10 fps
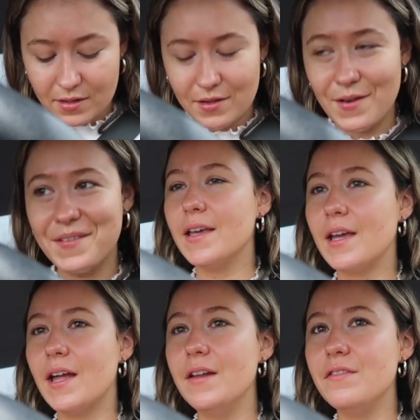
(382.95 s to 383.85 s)
So I
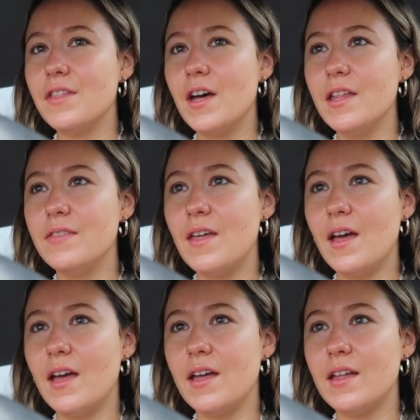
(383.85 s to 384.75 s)
kind of thought
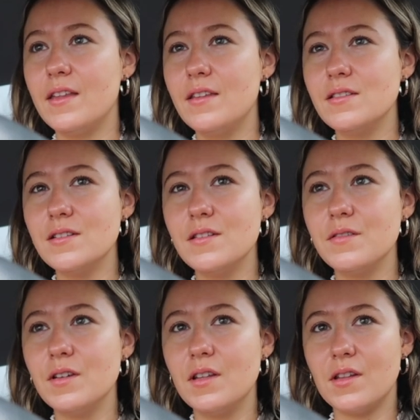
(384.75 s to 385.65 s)
that, this
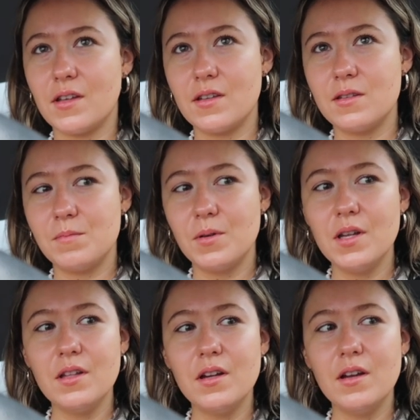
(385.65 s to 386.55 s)
isn't really like a
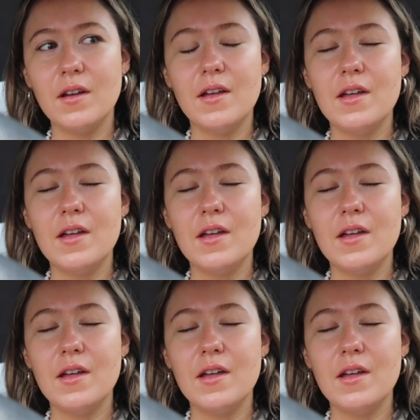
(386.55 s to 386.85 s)
spoiler,